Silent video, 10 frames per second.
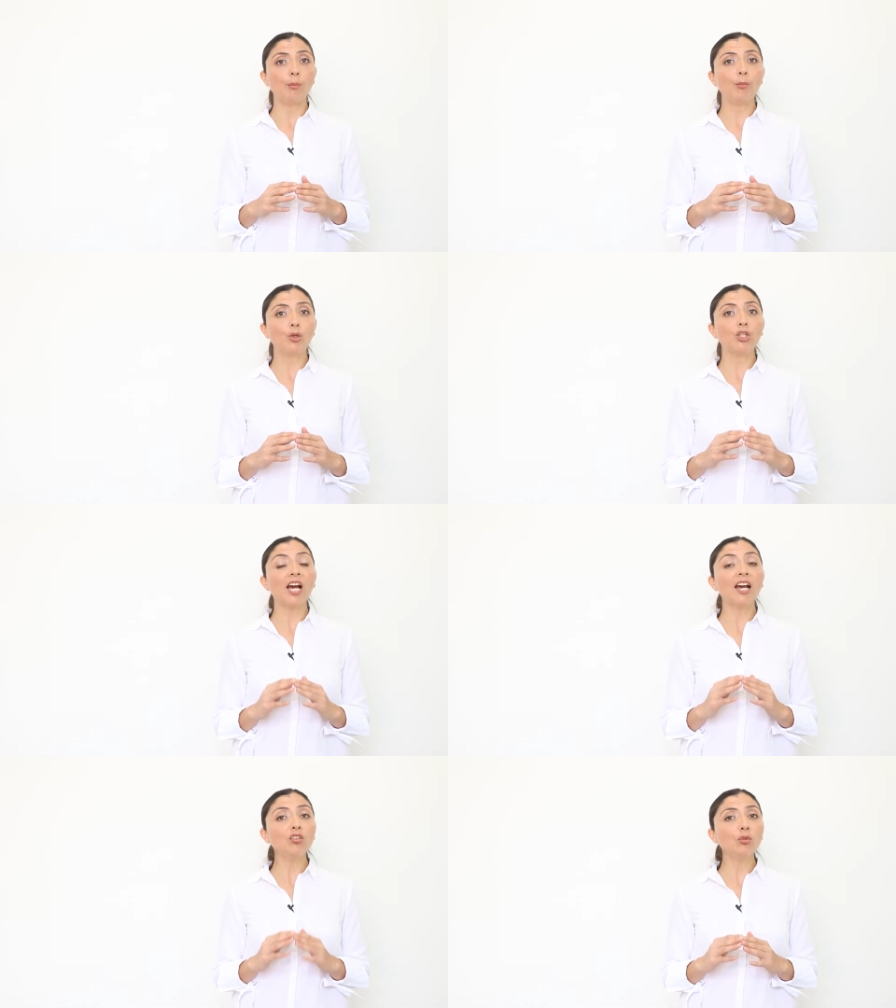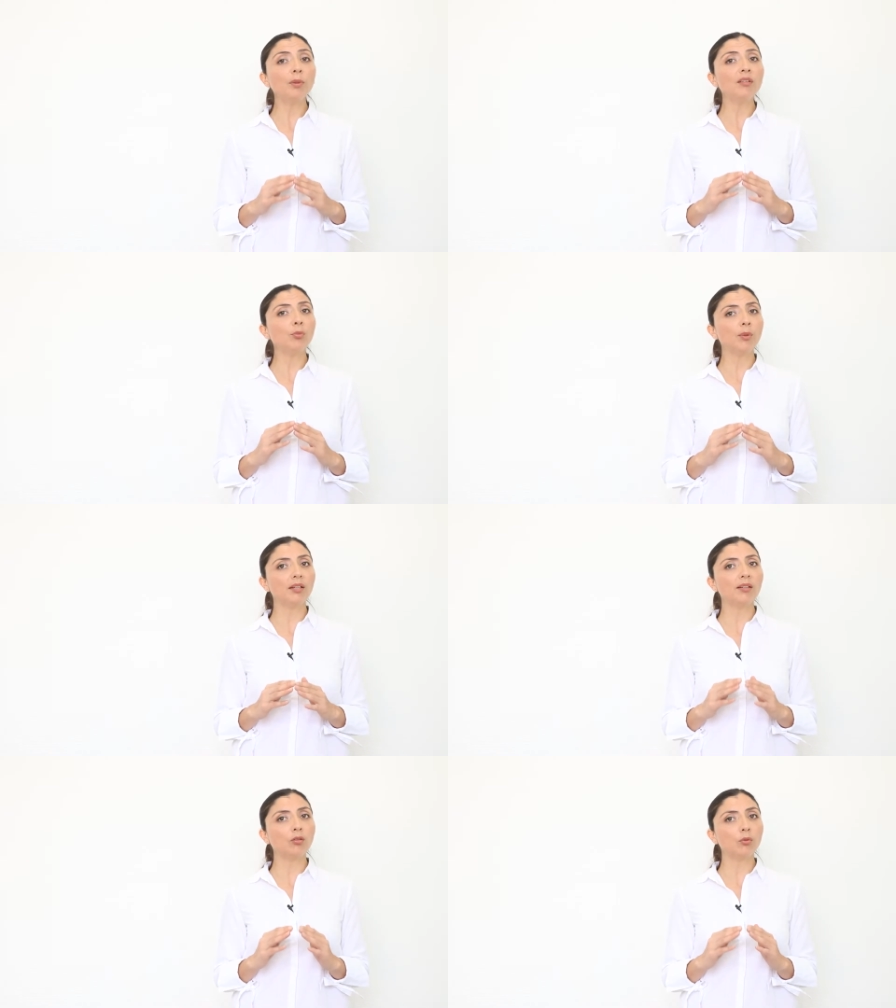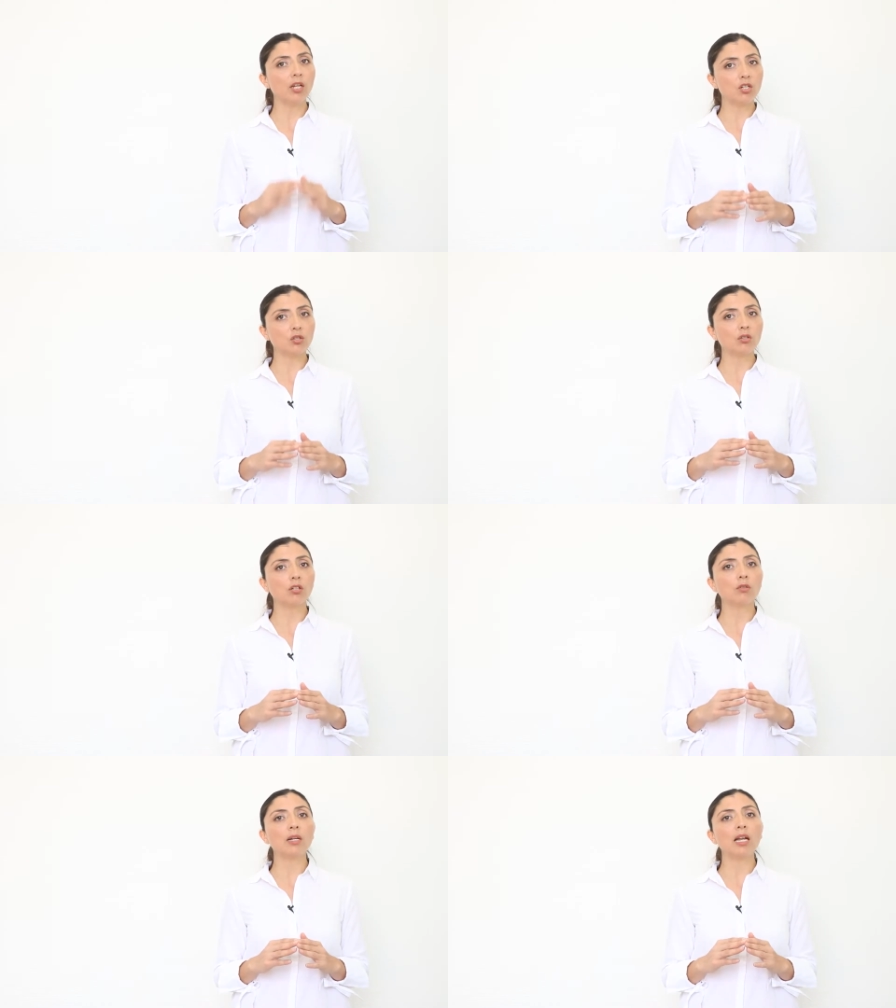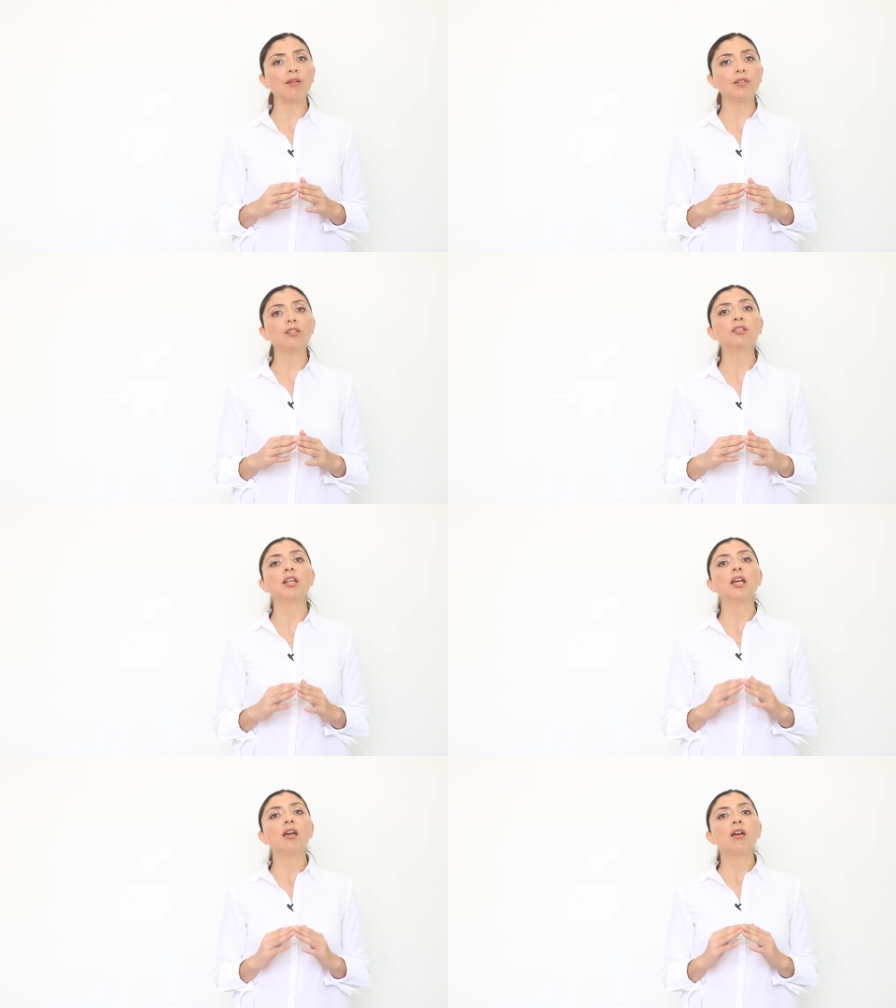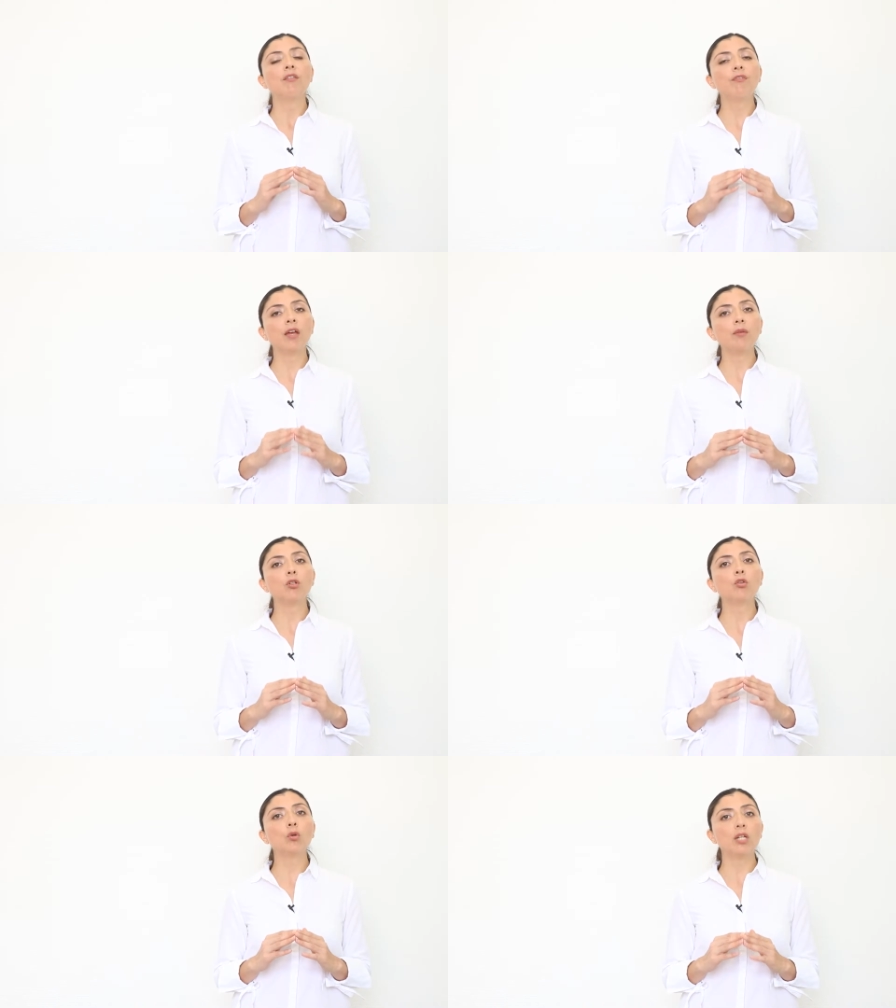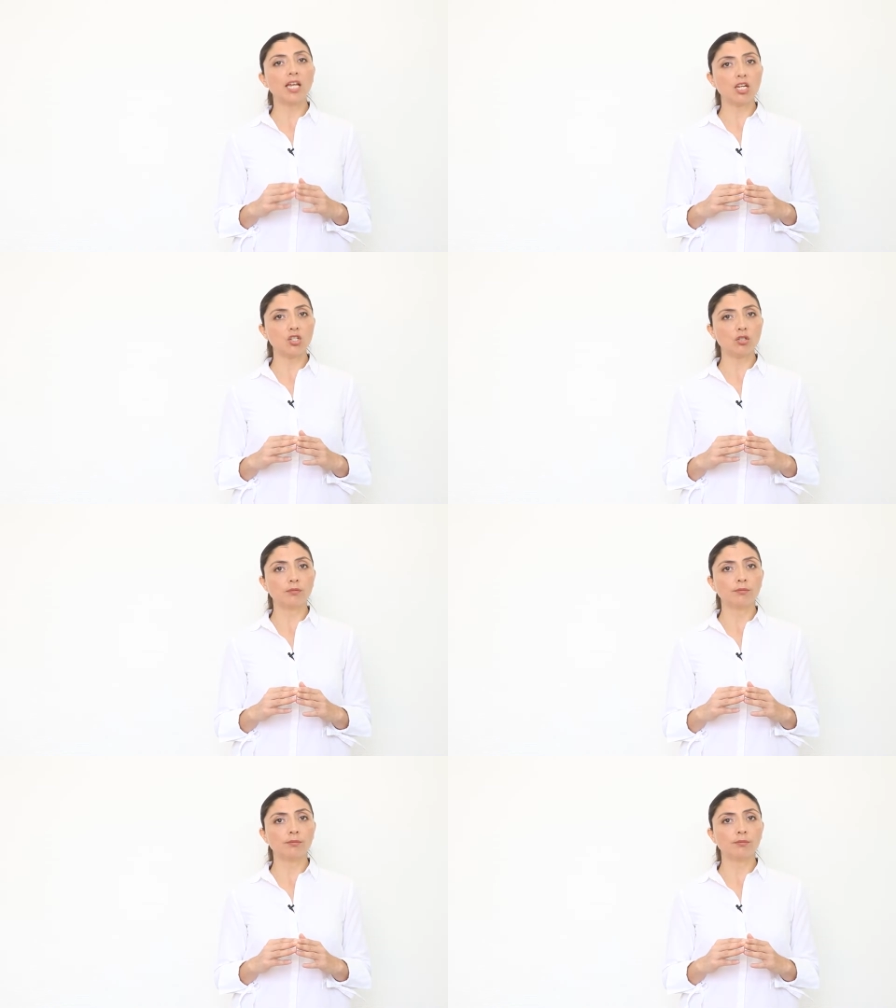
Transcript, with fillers: but high supersaturation levels favor nucleation.